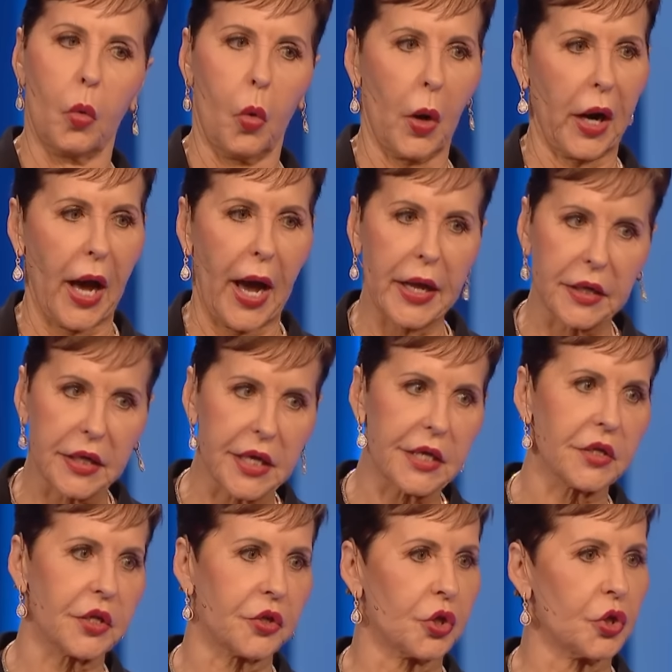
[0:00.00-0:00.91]
when I
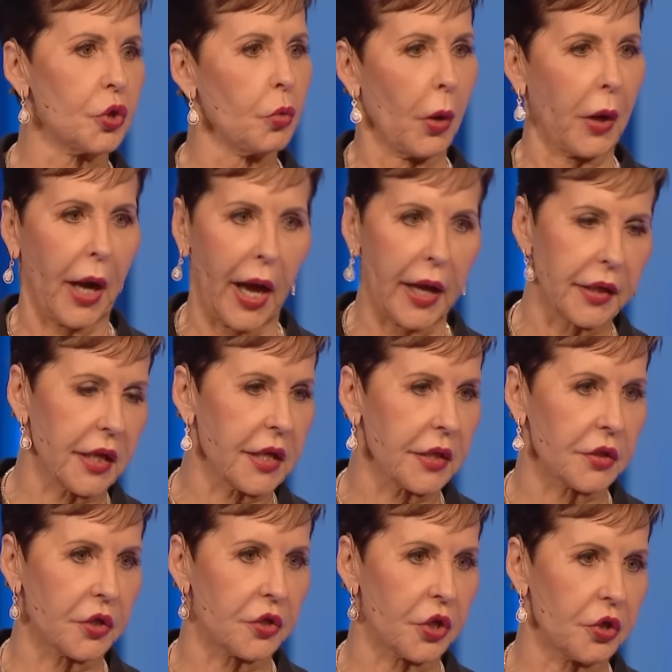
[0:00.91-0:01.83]
need to do what I
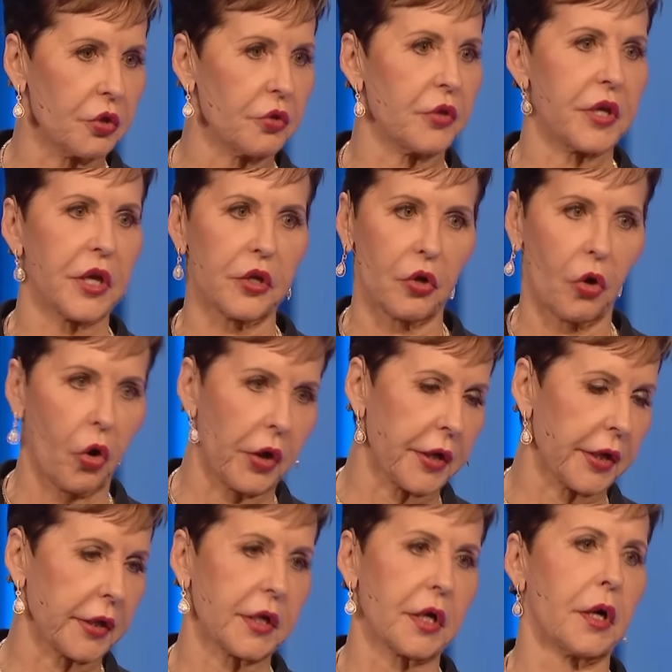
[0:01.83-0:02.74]
need to do, the
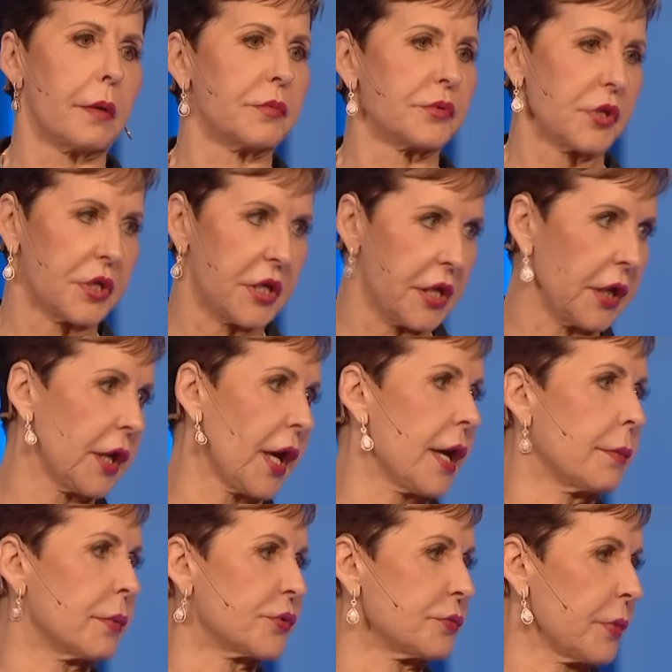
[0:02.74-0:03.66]
anointing comes and He
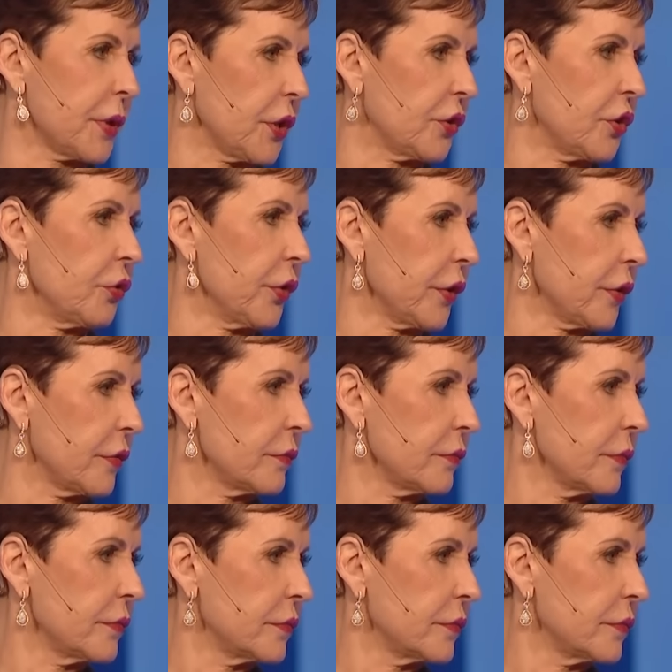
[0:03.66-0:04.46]
enables me to do it.